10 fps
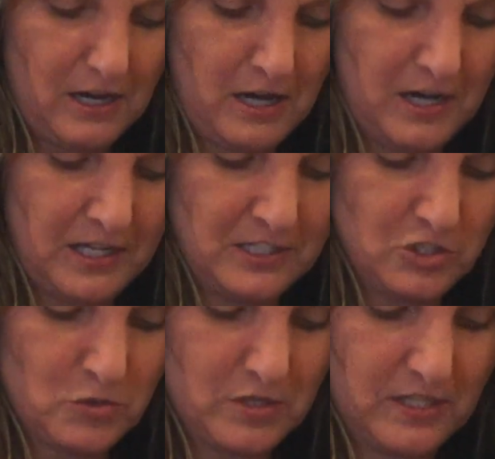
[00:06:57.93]
on a
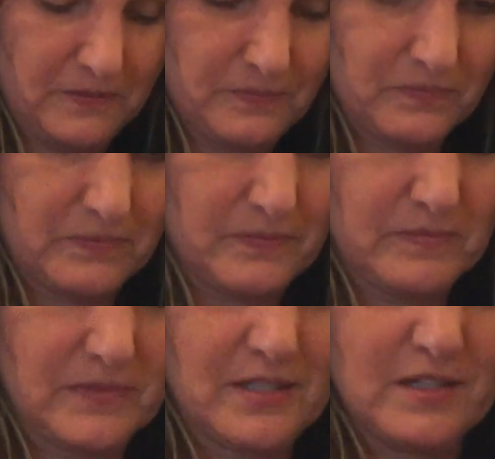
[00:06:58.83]
tree.
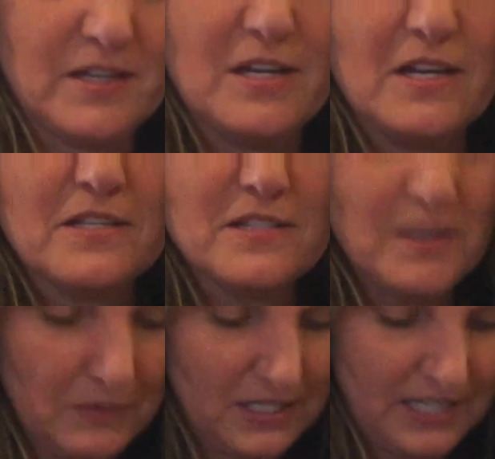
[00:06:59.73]

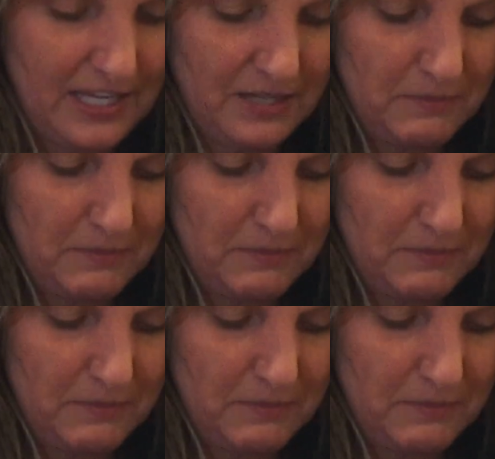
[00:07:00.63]
Somebody came